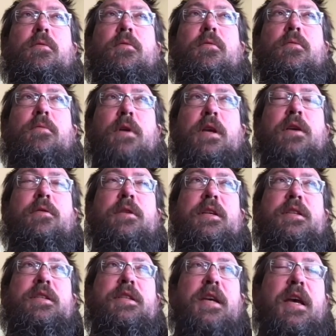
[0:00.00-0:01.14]
what you can
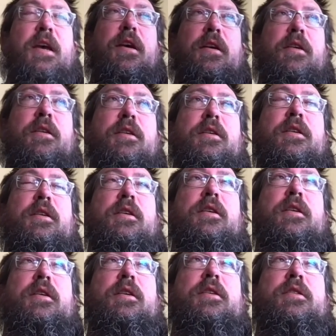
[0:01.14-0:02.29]
say
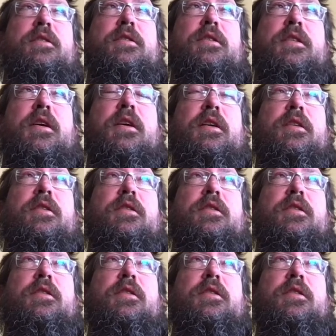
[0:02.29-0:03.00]
is that